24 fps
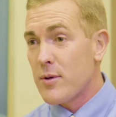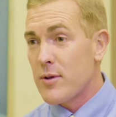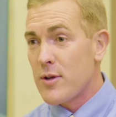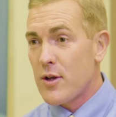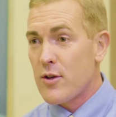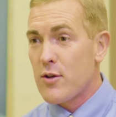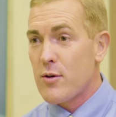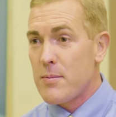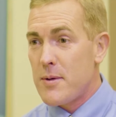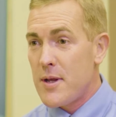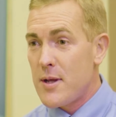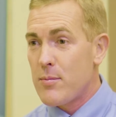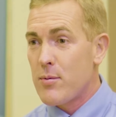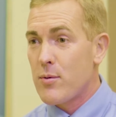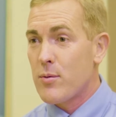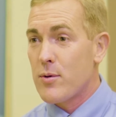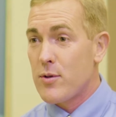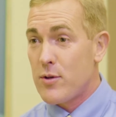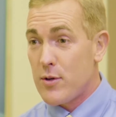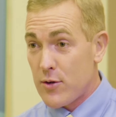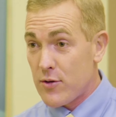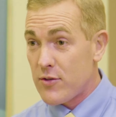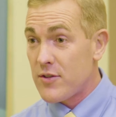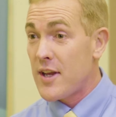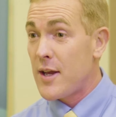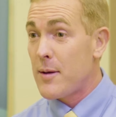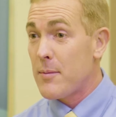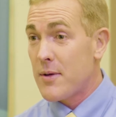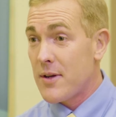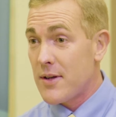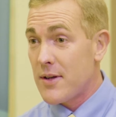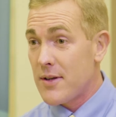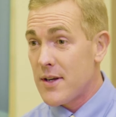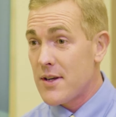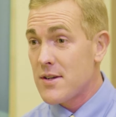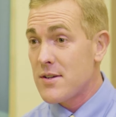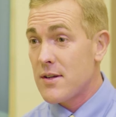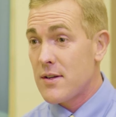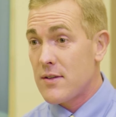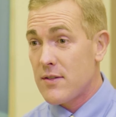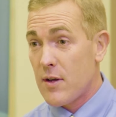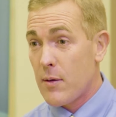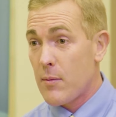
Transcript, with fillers: with other people with your same conditions.